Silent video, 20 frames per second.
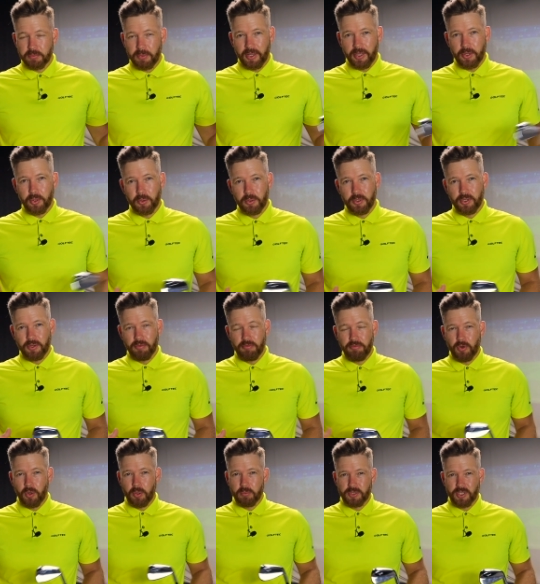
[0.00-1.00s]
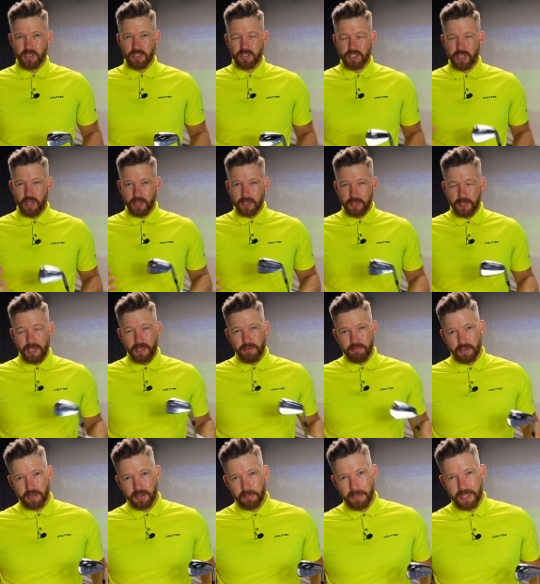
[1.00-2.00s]
but they all conform to certain key
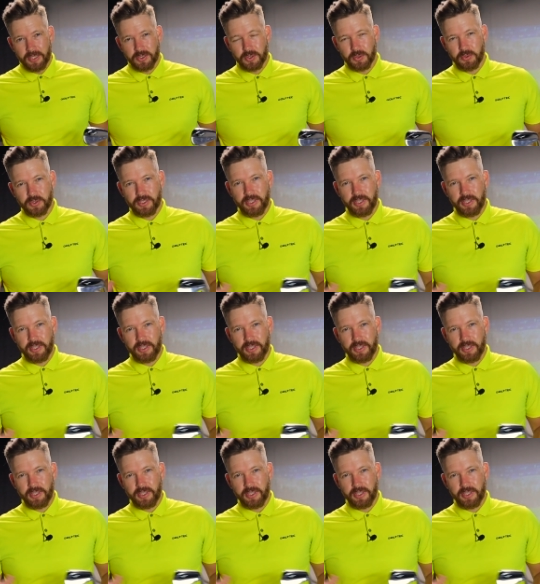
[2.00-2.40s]
fundamentals,